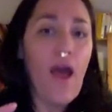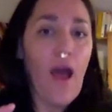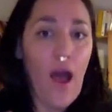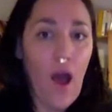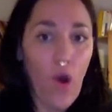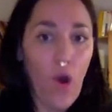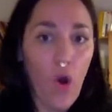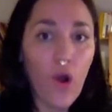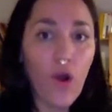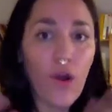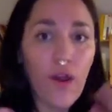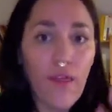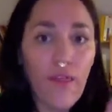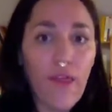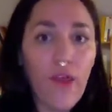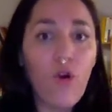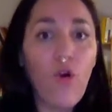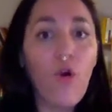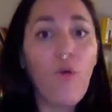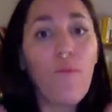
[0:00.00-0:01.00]
already
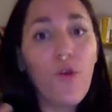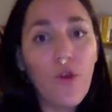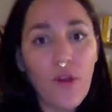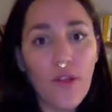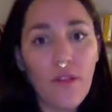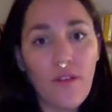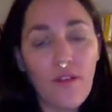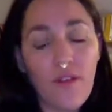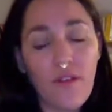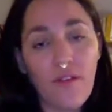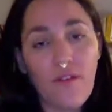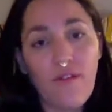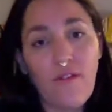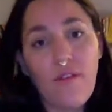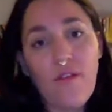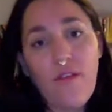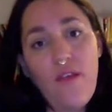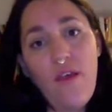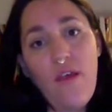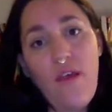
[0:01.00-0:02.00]
communities
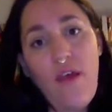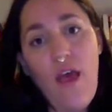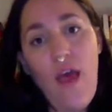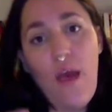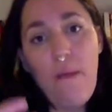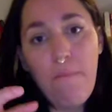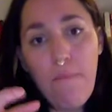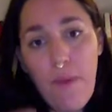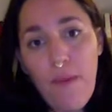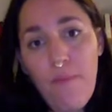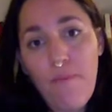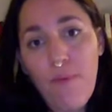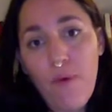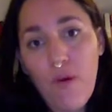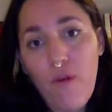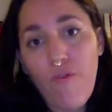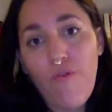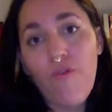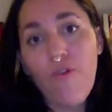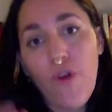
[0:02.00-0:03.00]
and people
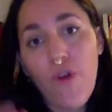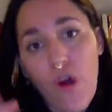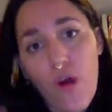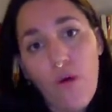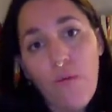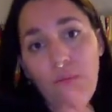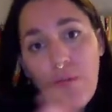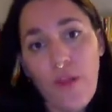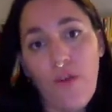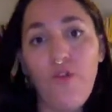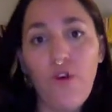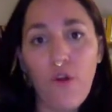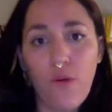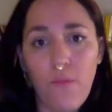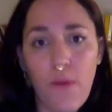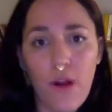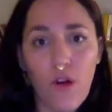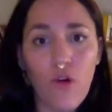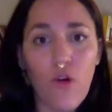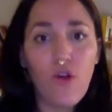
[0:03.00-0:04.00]
from the
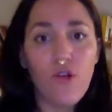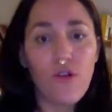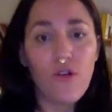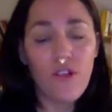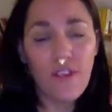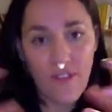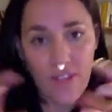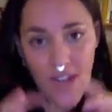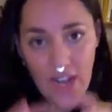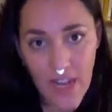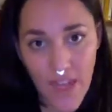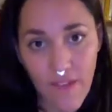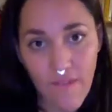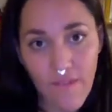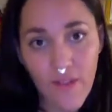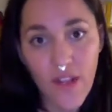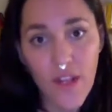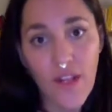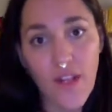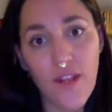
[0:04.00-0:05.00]
former colonies
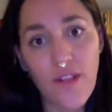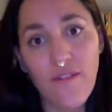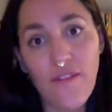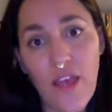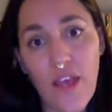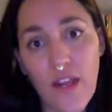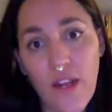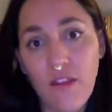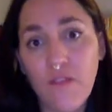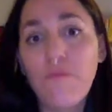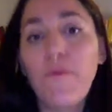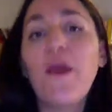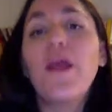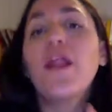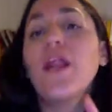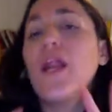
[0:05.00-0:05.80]
living inside Spain,